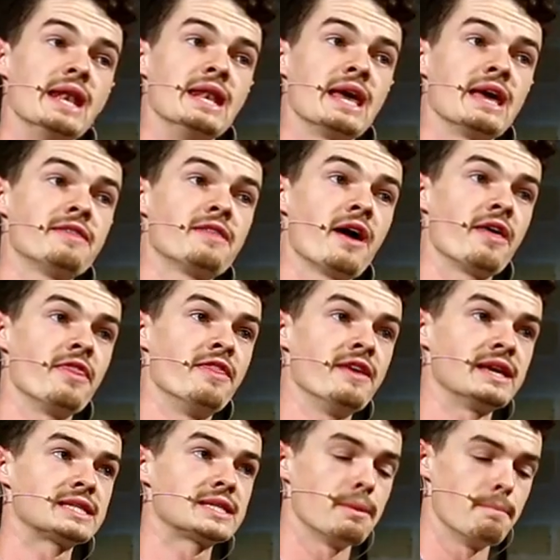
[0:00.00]
neither
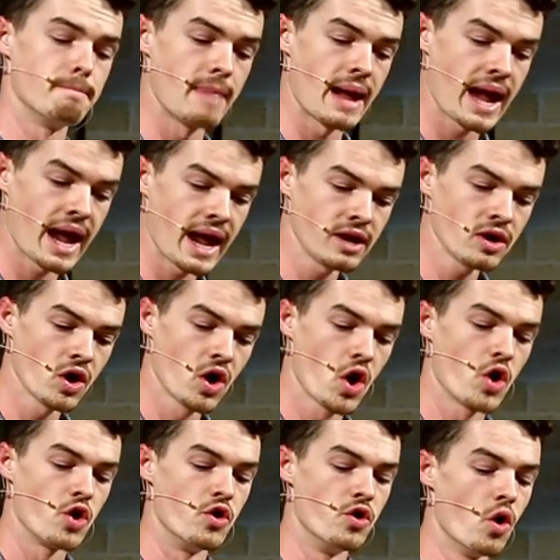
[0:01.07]
this man
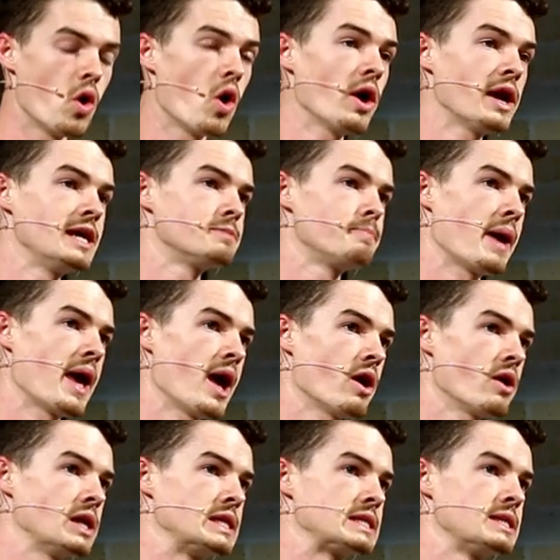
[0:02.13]
nor his
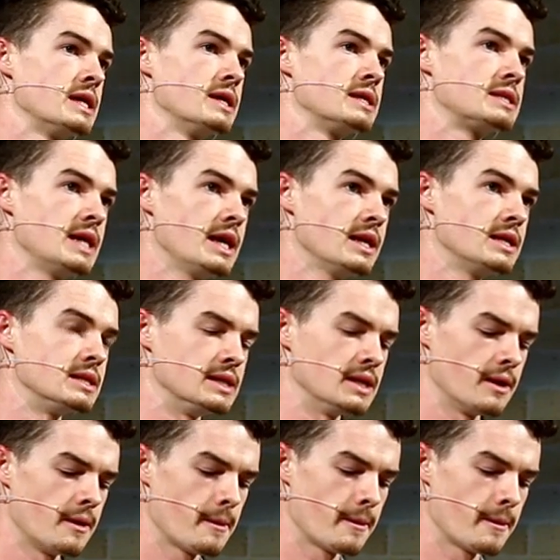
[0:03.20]
parents sinned,